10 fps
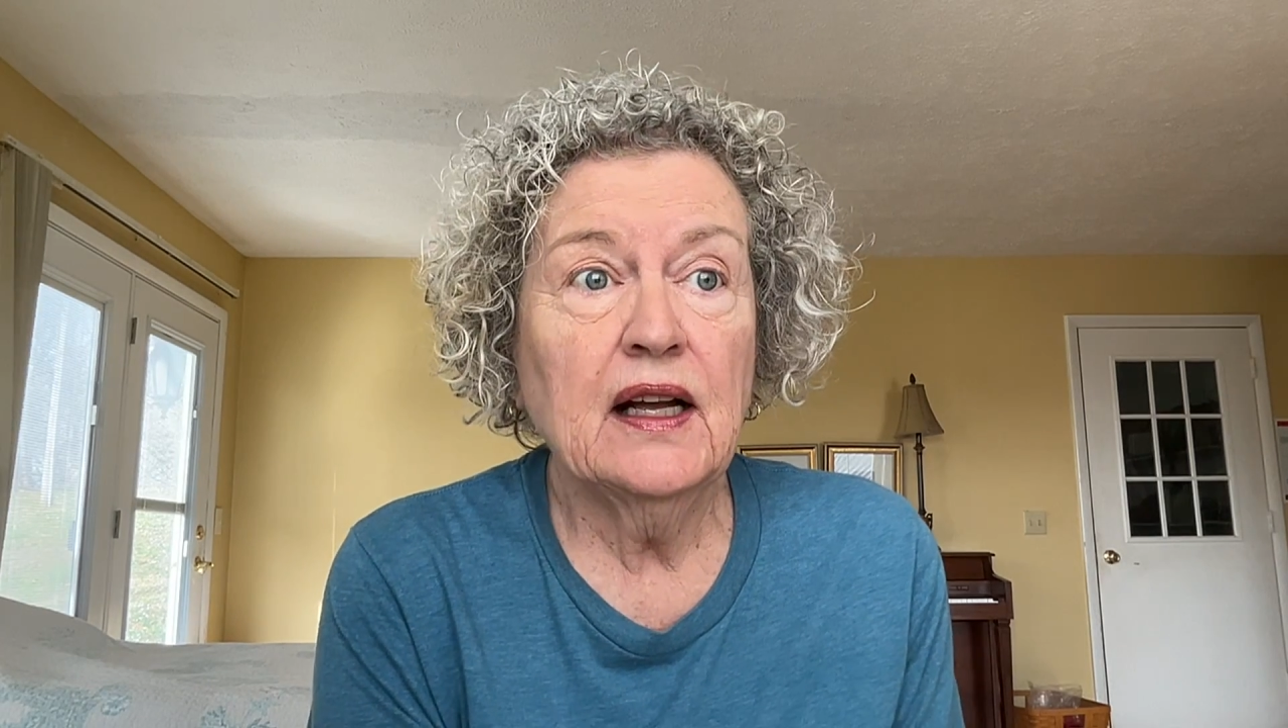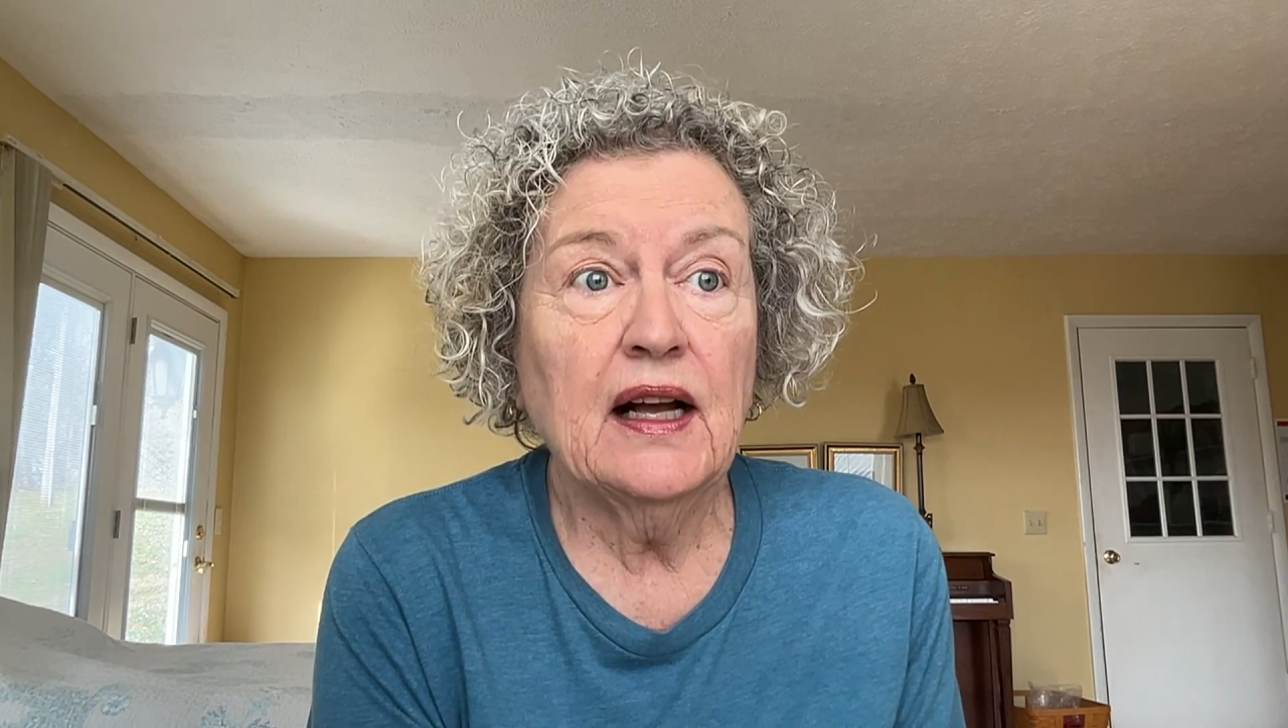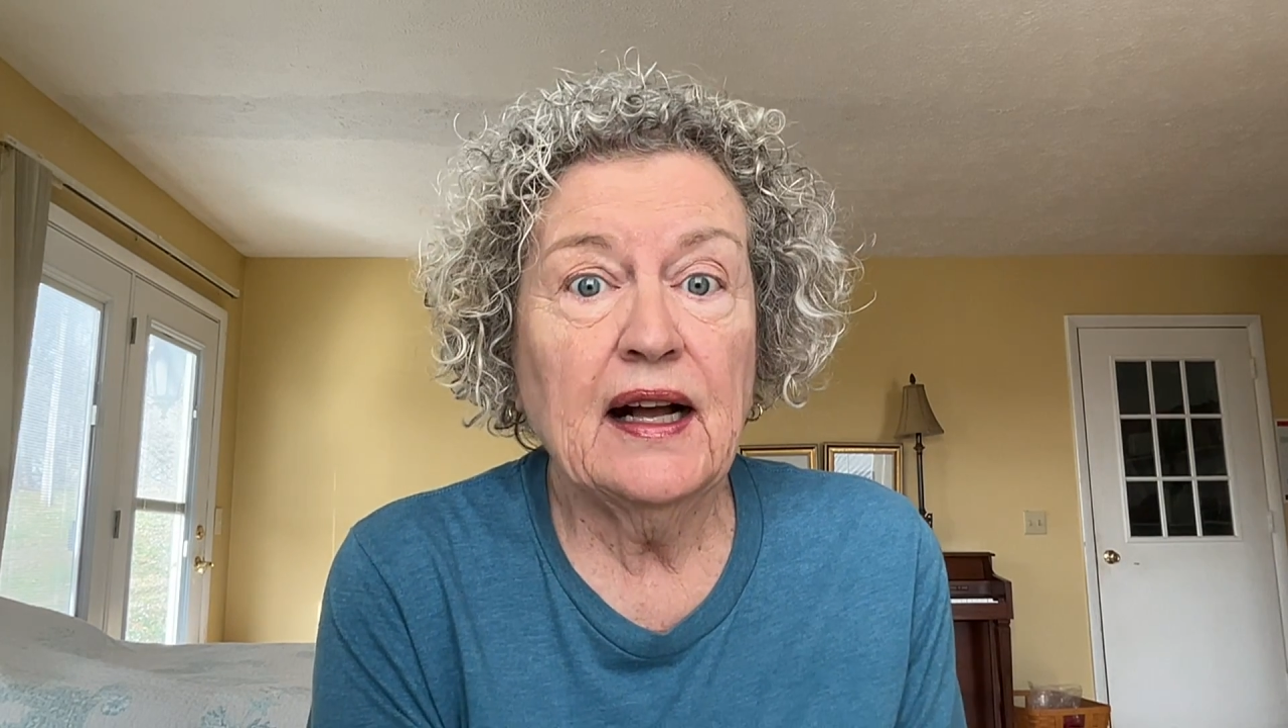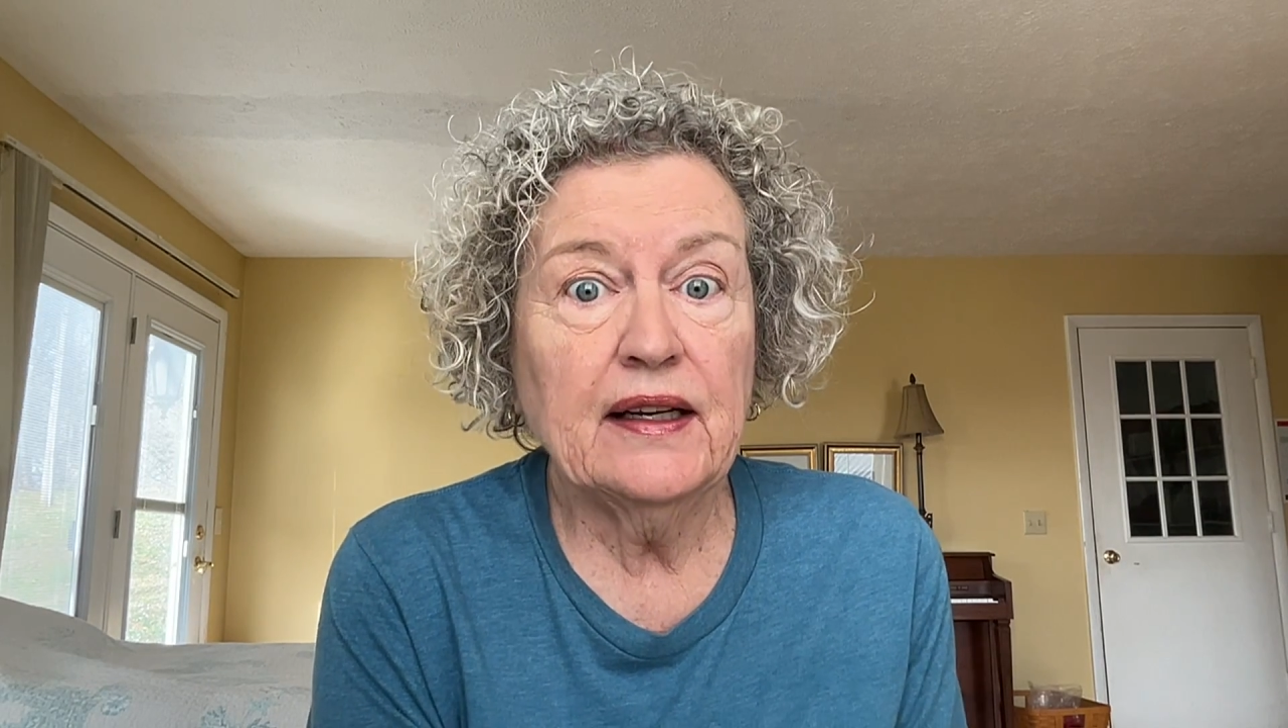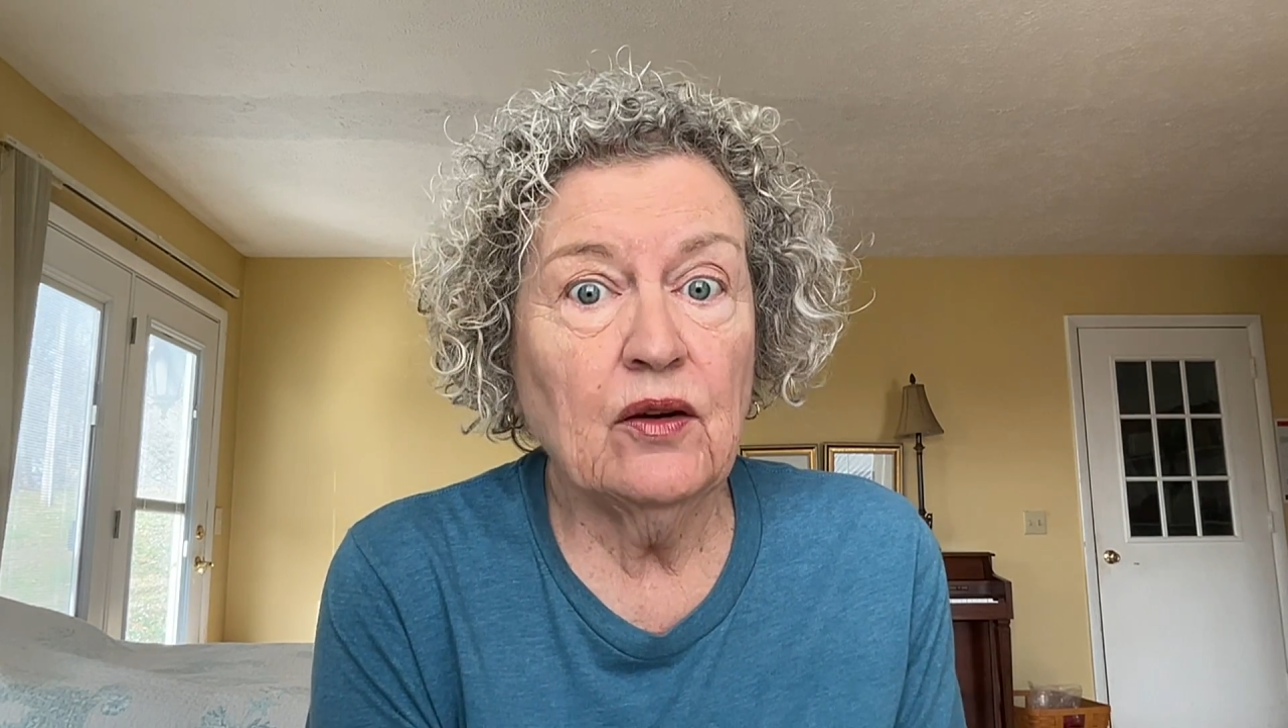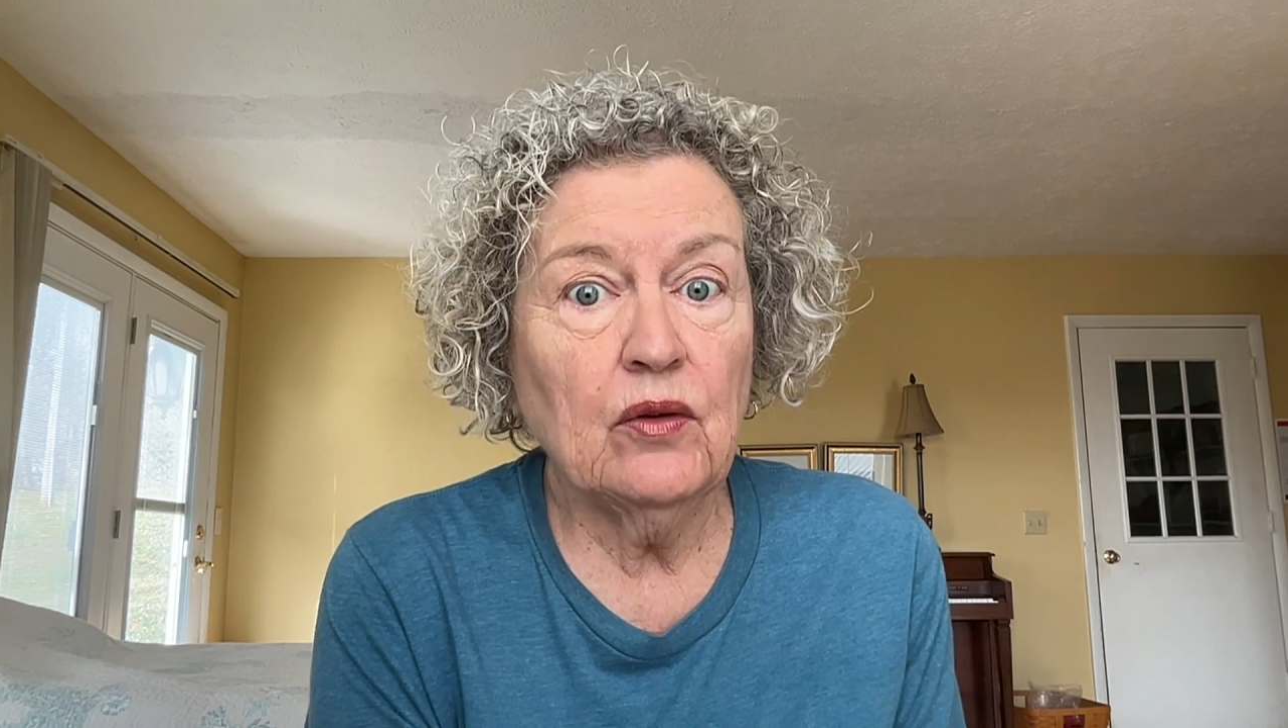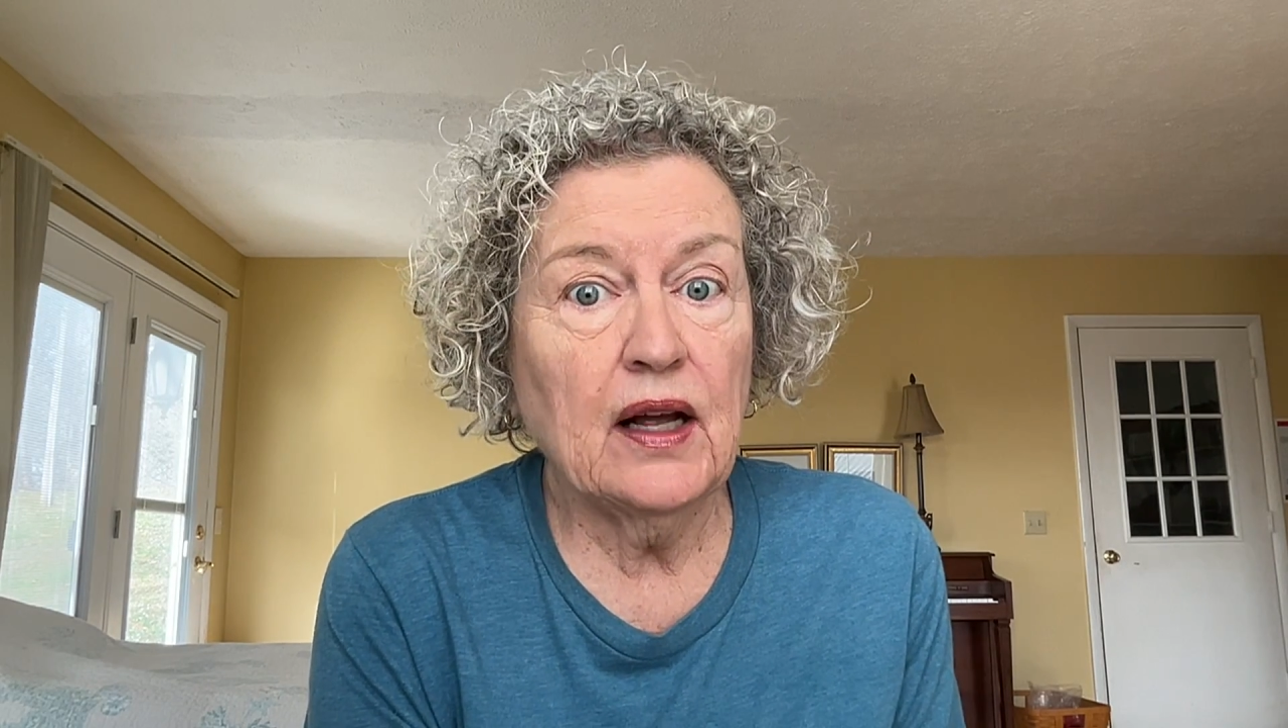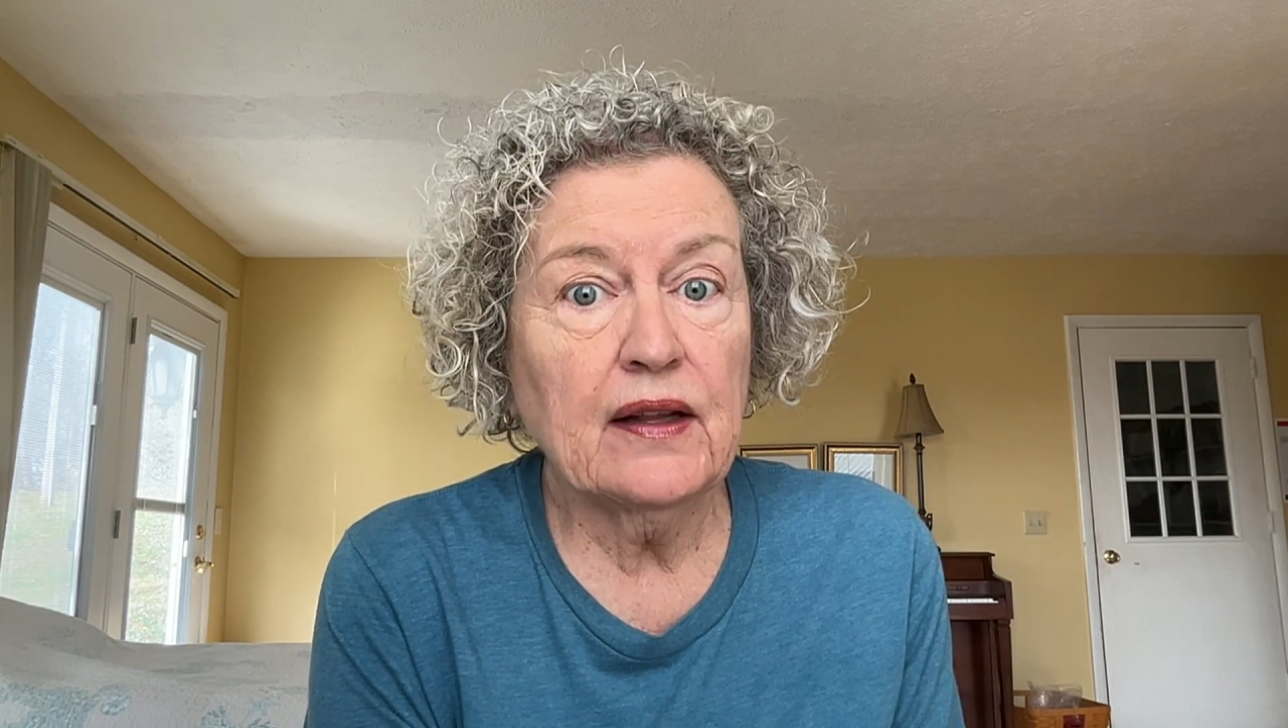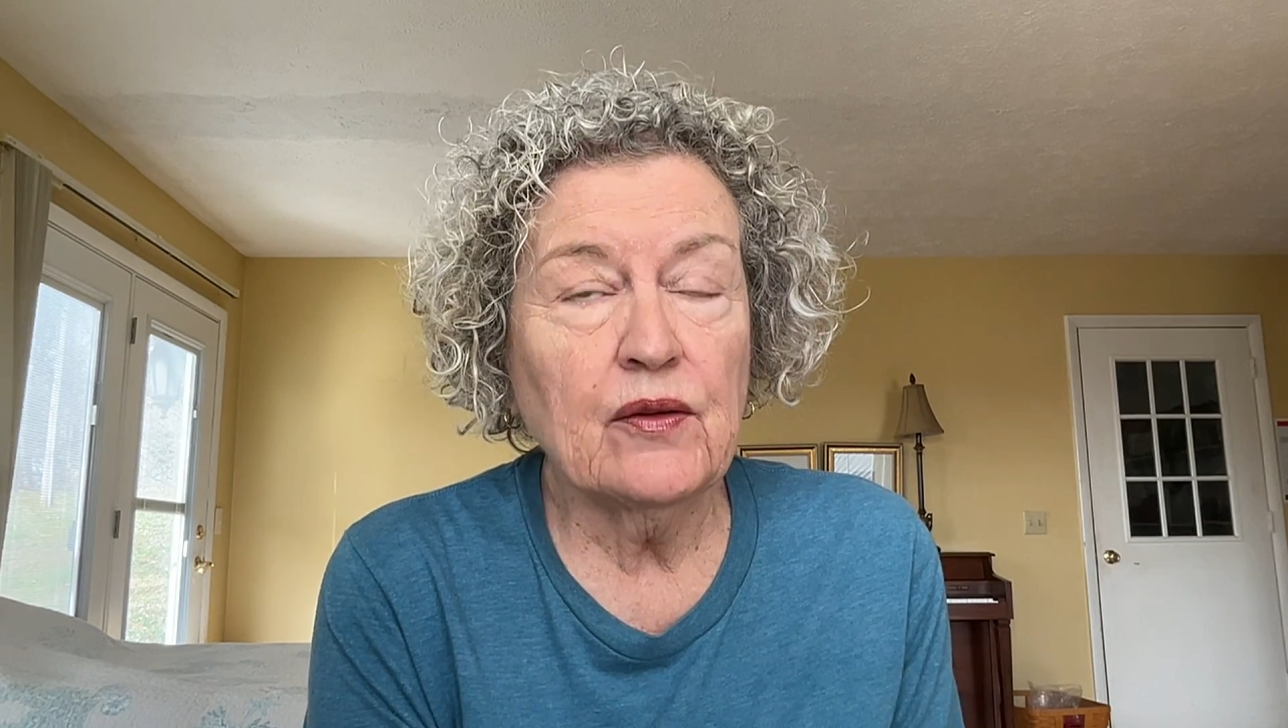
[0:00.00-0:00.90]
I don't like